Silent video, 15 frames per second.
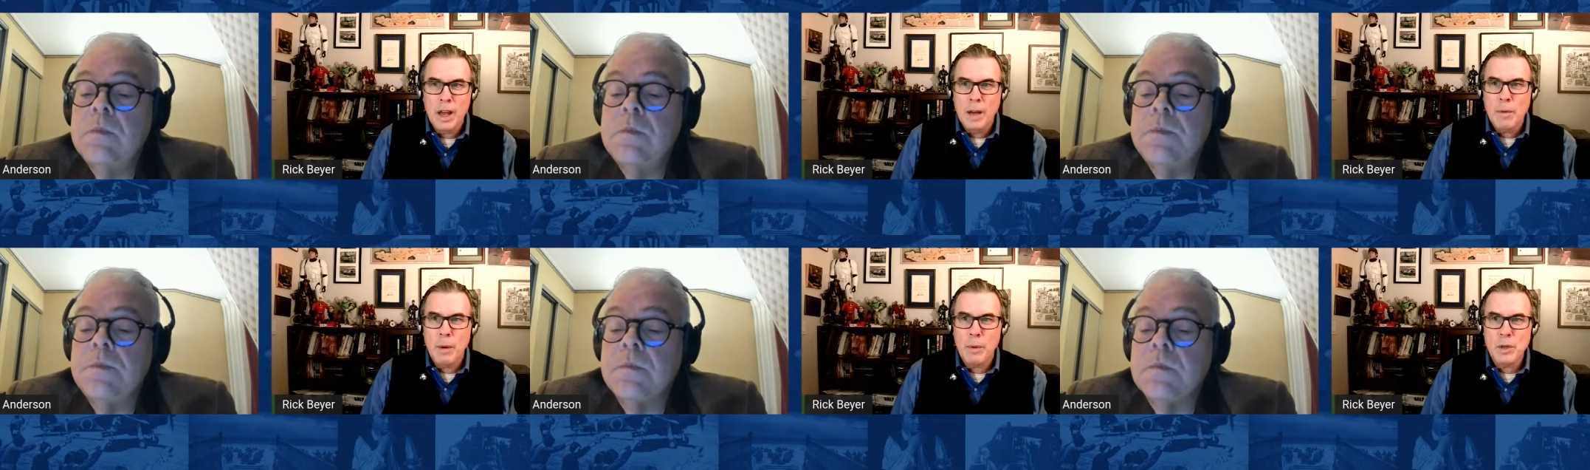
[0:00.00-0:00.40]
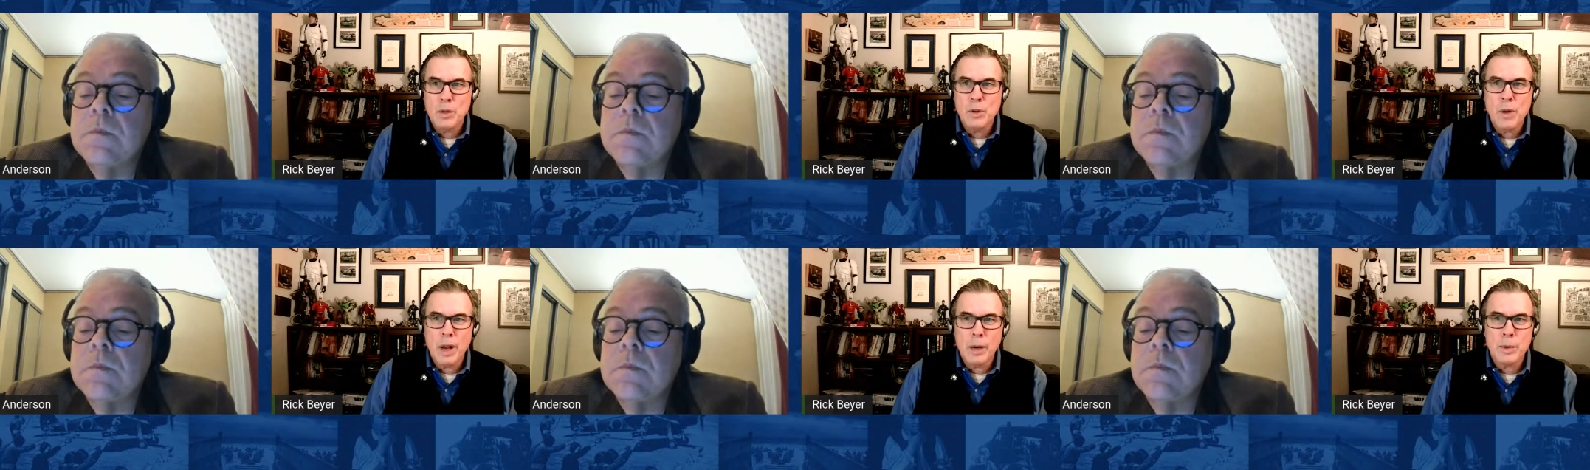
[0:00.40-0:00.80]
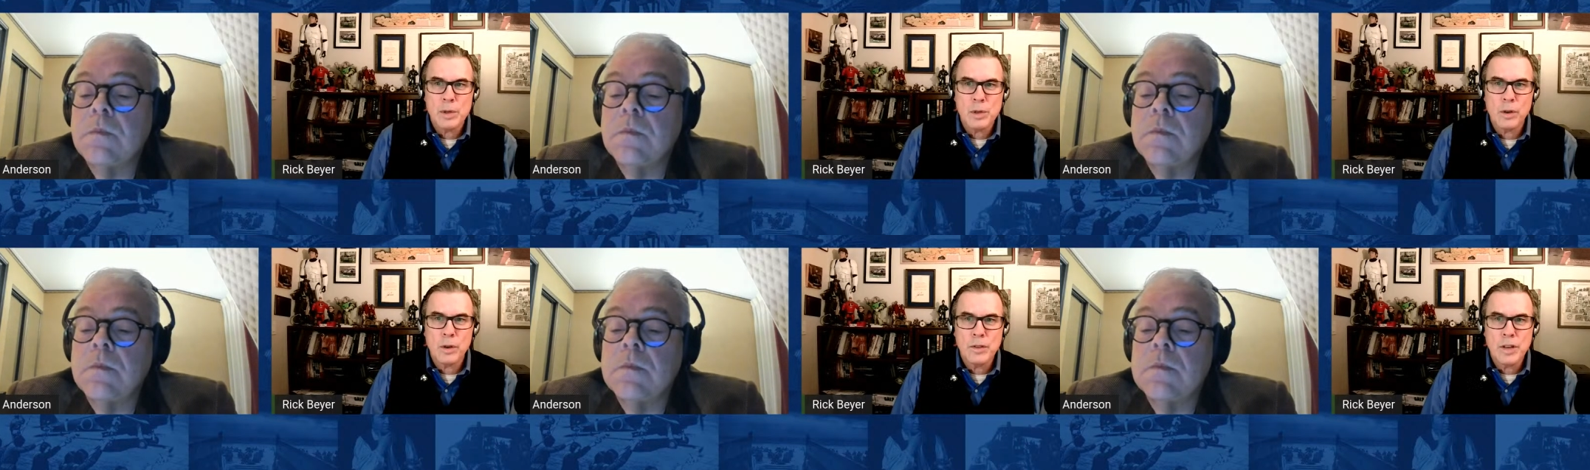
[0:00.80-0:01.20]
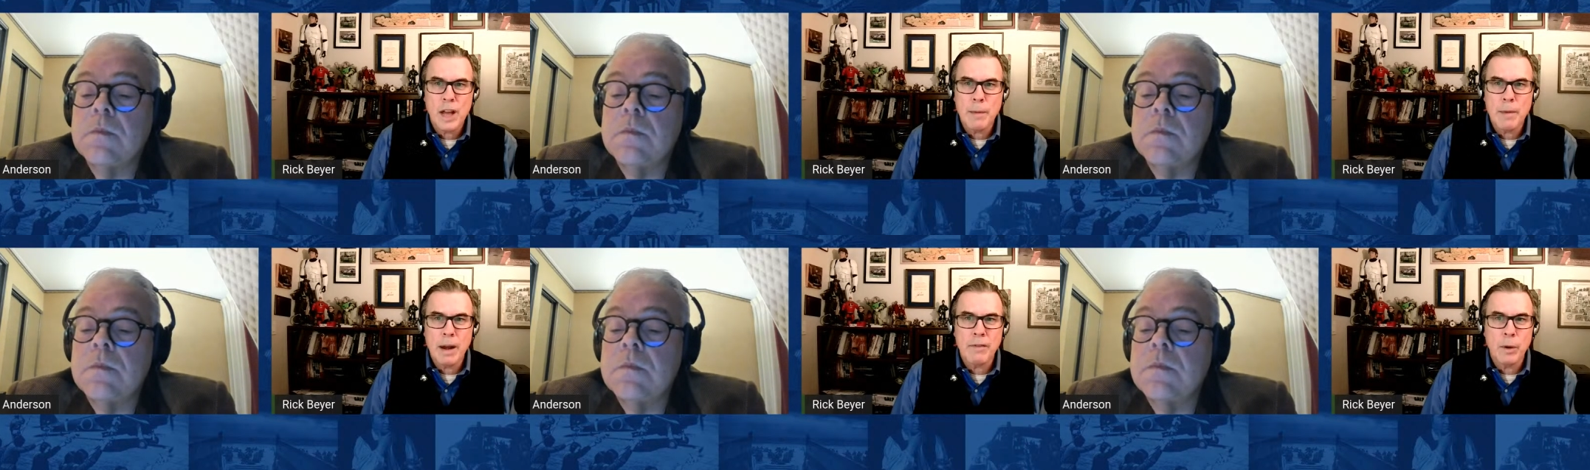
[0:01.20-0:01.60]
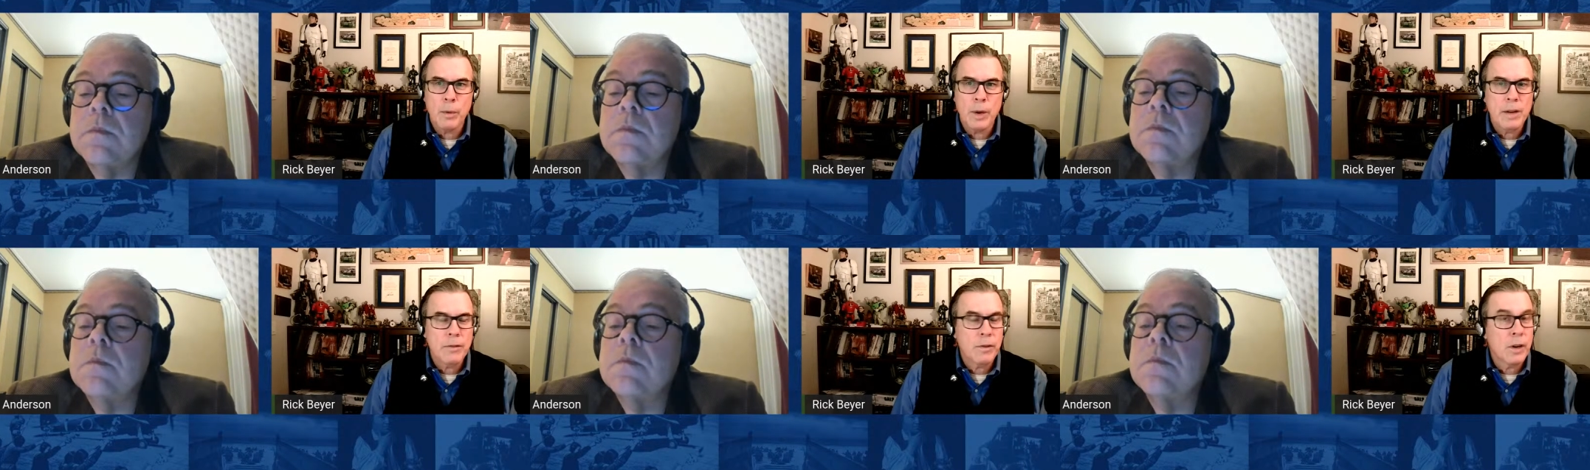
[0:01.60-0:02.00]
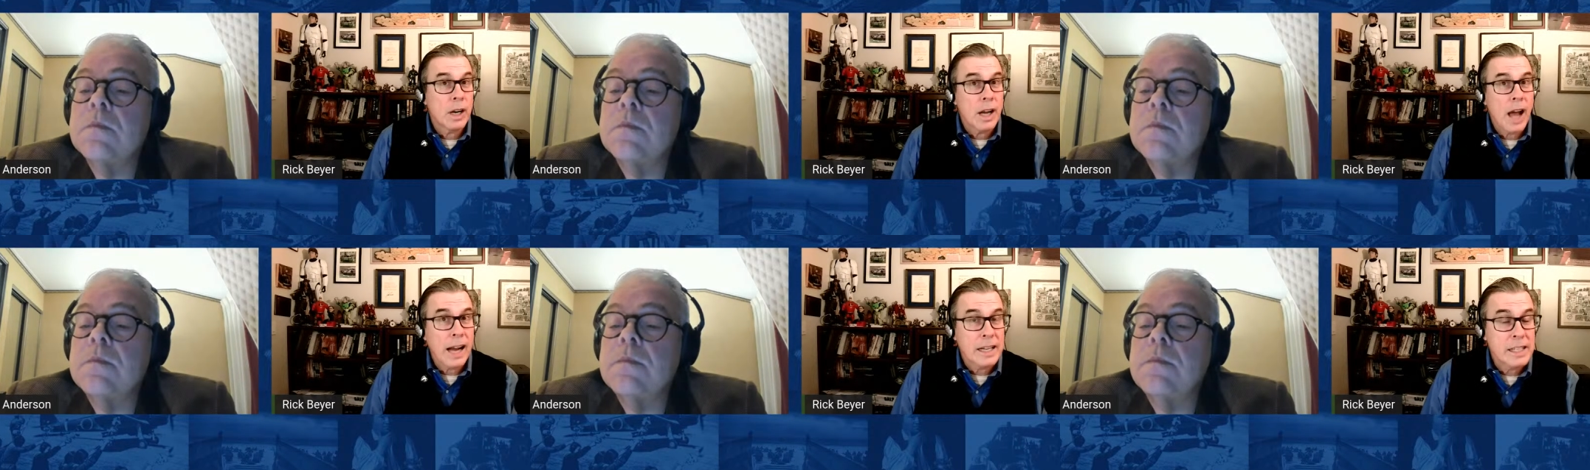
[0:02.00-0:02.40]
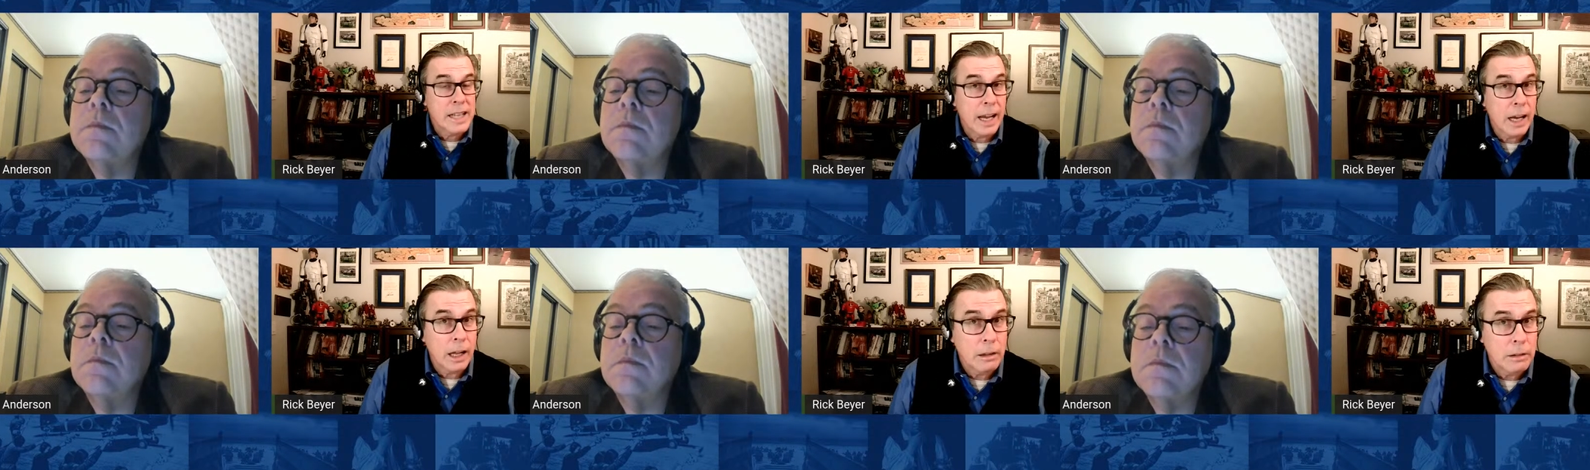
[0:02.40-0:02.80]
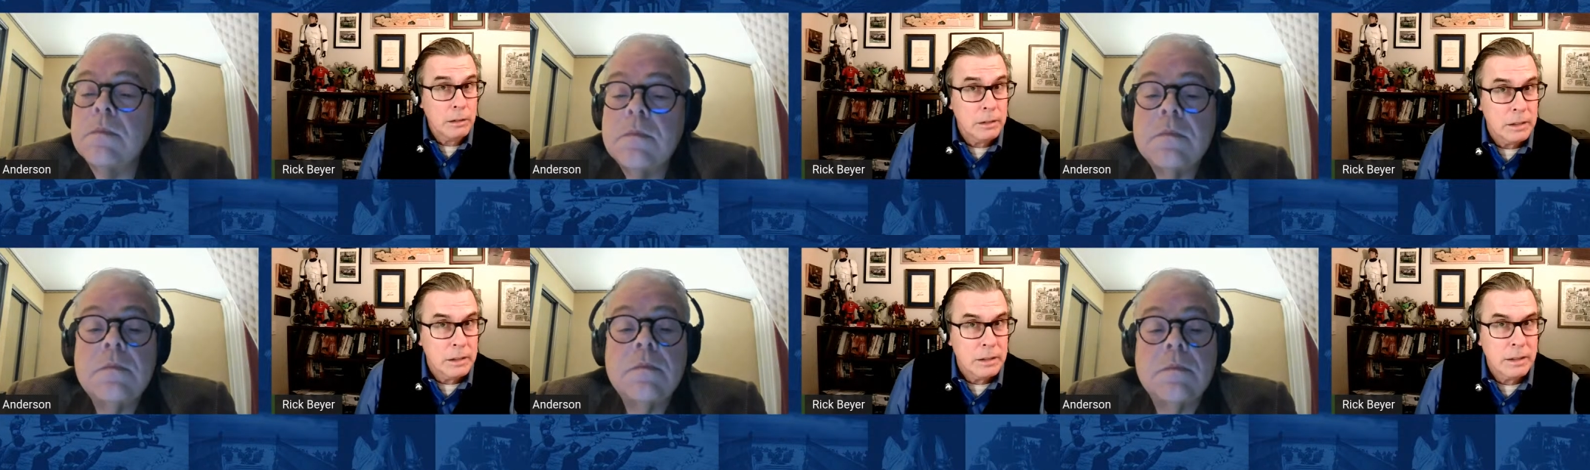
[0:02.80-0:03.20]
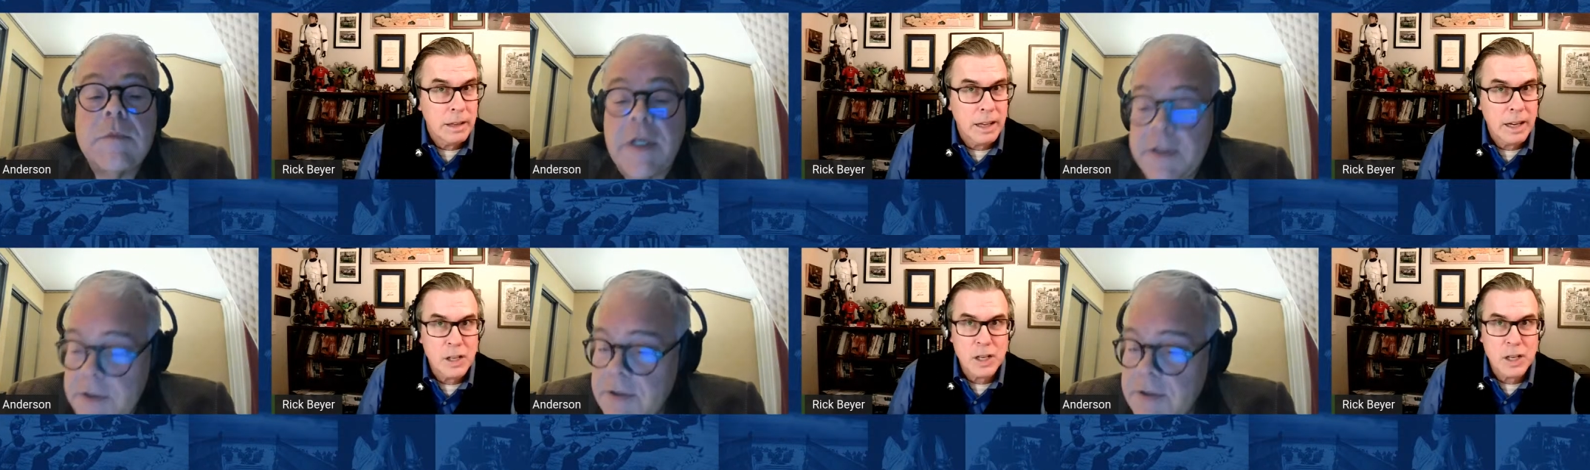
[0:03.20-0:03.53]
Speaker 1: but we do try to reserve time every week for a cocktail and a yes.